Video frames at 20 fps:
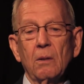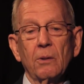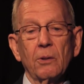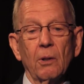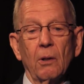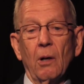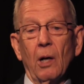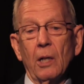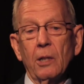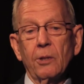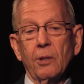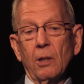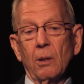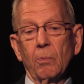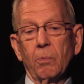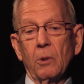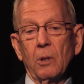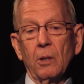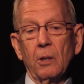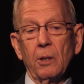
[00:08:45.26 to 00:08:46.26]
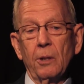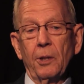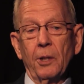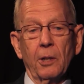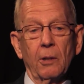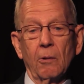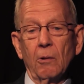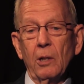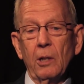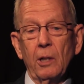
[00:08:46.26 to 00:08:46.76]
So I simply
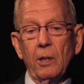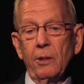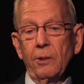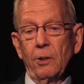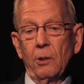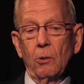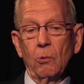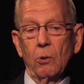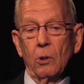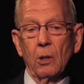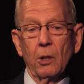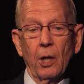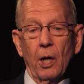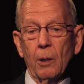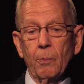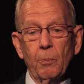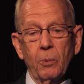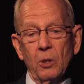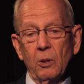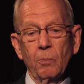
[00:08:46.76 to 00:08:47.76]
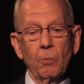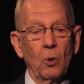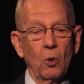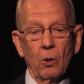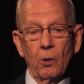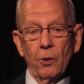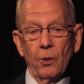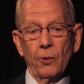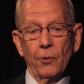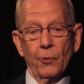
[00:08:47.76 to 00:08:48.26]
decreed you will not put
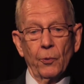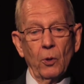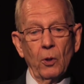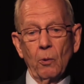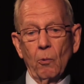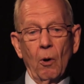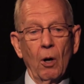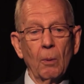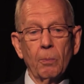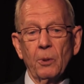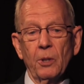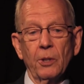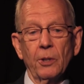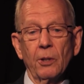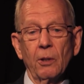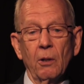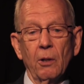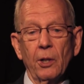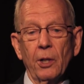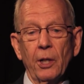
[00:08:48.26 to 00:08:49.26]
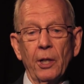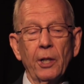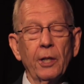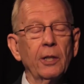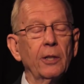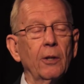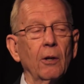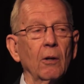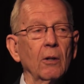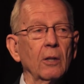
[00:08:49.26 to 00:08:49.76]
more than 3 weapons on
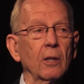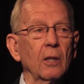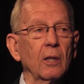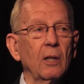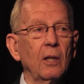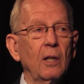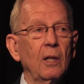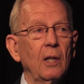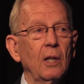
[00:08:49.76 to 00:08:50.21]
any target